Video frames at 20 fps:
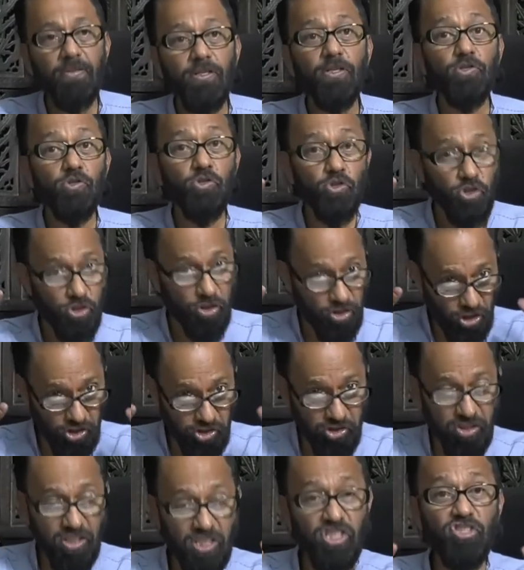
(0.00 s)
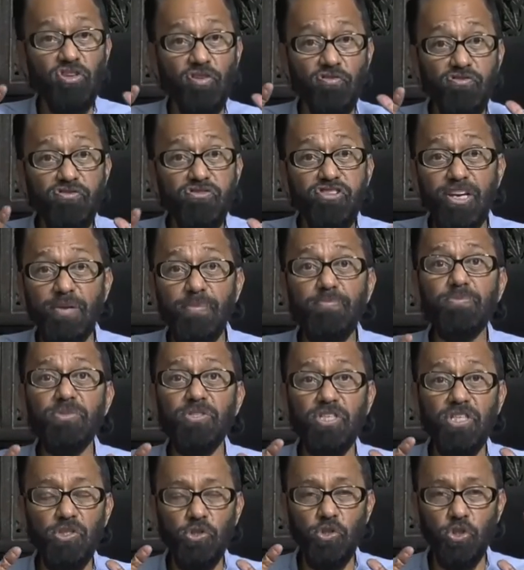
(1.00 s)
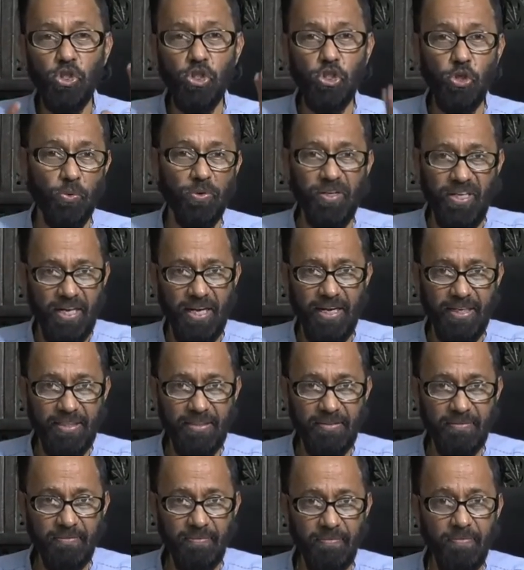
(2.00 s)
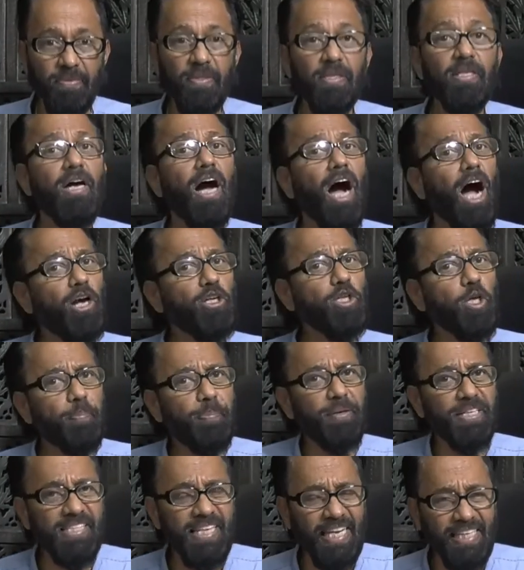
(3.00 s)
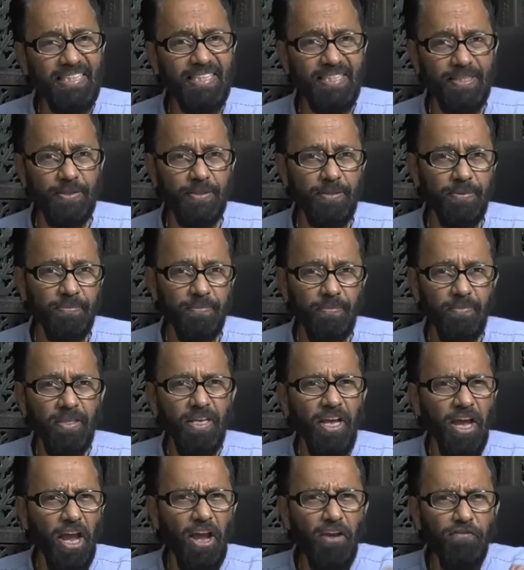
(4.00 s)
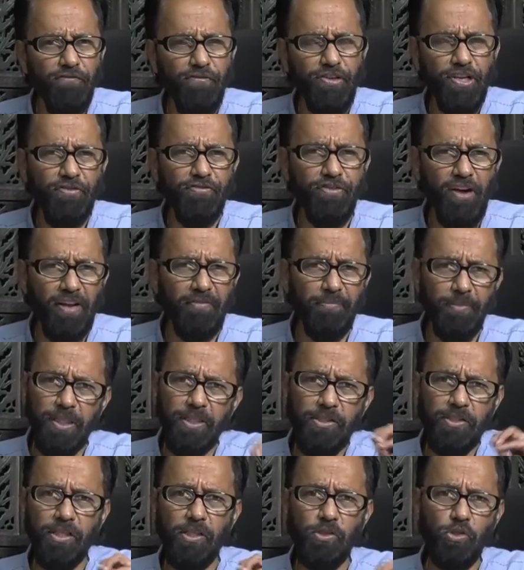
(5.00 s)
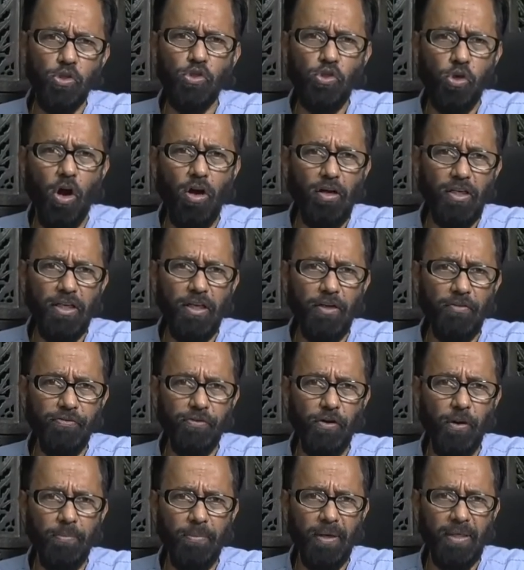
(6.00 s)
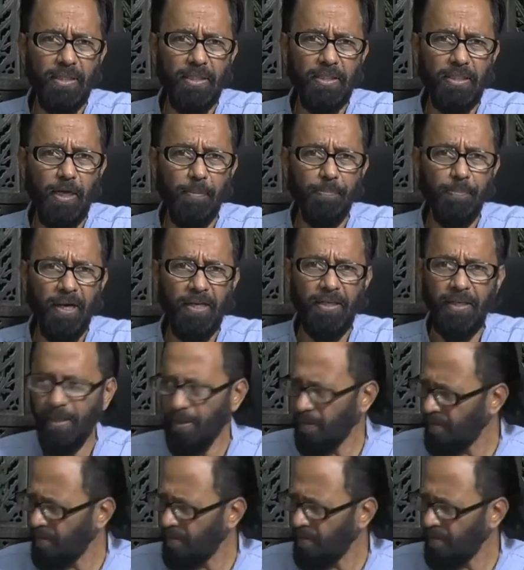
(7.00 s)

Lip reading: So this is the flimsy storyline. How do you present it? Every 5 minutes there's a song here from Ananya Pandey.